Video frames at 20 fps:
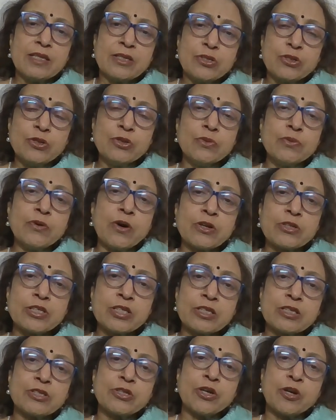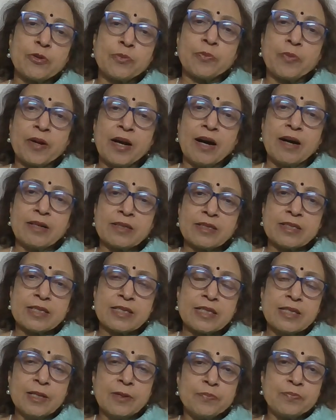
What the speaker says: You water your plants.